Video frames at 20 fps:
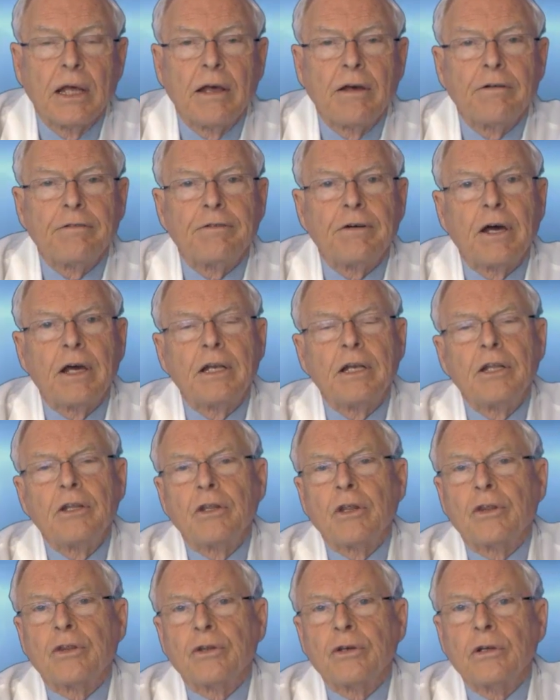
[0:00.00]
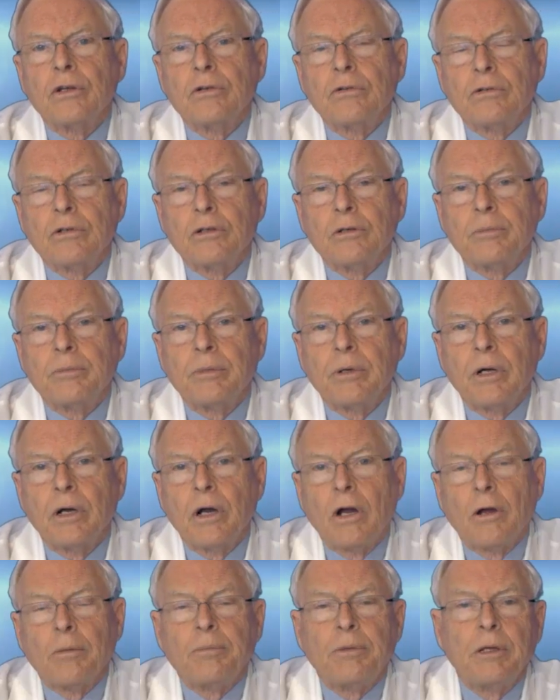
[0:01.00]
Finally, the third group
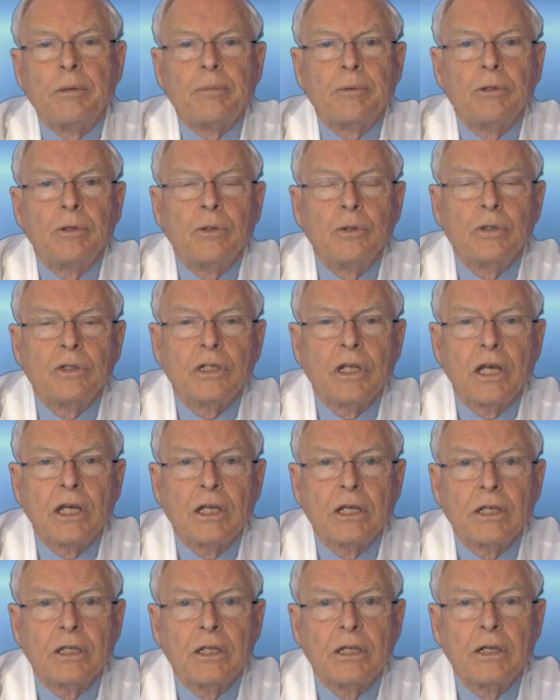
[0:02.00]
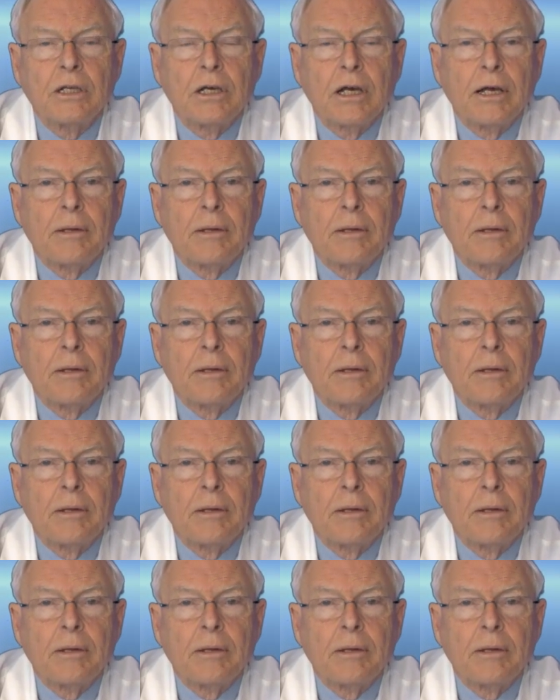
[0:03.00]
are people who are taking